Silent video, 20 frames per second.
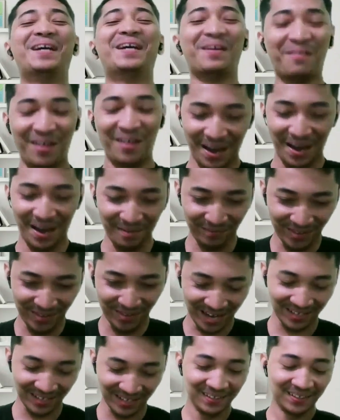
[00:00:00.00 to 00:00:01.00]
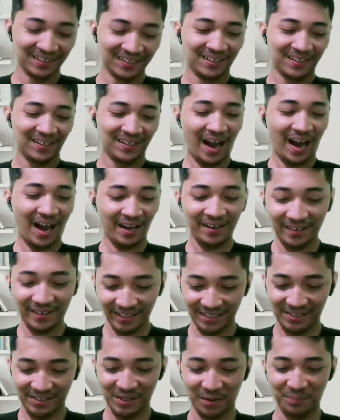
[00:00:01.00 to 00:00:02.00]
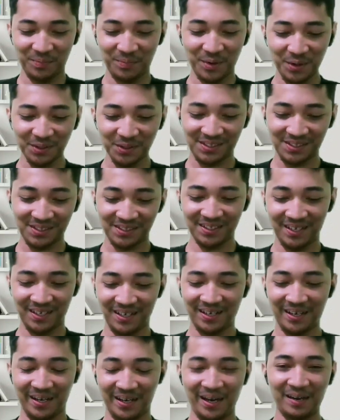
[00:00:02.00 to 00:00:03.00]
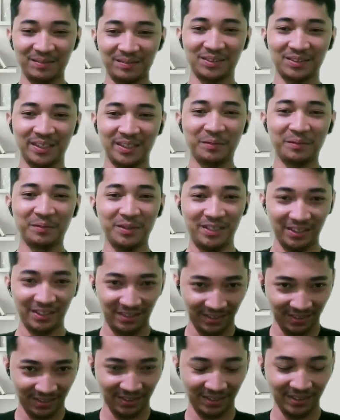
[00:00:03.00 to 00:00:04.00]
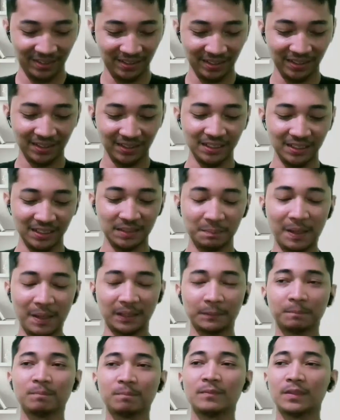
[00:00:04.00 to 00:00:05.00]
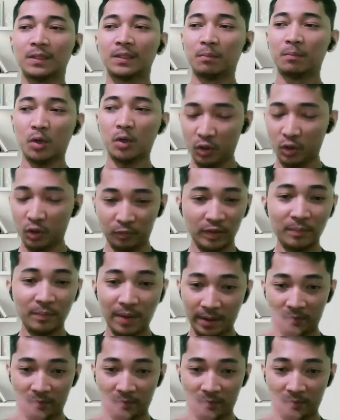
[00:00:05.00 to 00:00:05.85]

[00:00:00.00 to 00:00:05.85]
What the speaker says: Well, I've done hundreds of MOOCs, I have to say, which is ridiculous, but most of them are